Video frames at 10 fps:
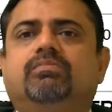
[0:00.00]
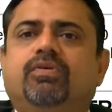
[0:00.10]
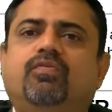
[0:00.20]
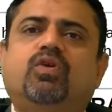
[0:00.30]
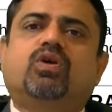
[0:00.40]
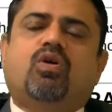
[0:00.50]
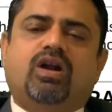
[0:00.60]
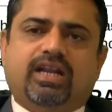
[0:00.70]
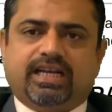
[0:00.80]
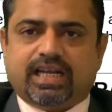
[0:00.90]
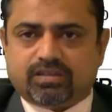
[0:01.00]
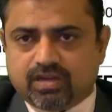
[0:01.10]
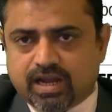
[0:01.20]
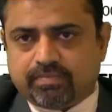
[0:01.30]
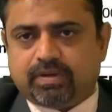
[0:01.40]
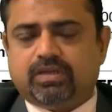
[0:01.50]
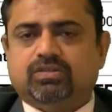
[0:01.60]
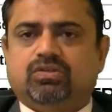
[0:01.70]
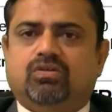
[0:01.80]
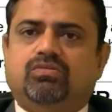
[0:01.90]
before the contract actually happened,
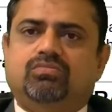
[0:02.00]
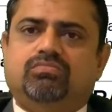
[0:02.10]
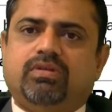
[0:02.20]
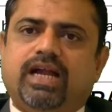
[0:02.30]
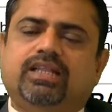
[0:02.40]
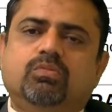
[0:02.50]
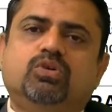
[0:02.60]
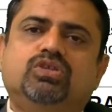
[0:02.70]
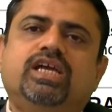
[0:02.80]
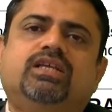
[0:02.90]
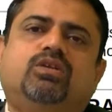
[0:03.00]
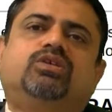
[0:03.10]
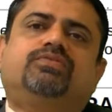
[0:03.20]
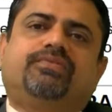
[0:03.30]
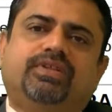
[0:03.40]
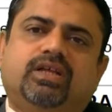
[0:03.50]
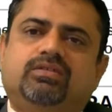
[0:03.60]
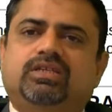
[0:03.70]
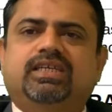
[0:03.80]
so at the most he has lost 50,000.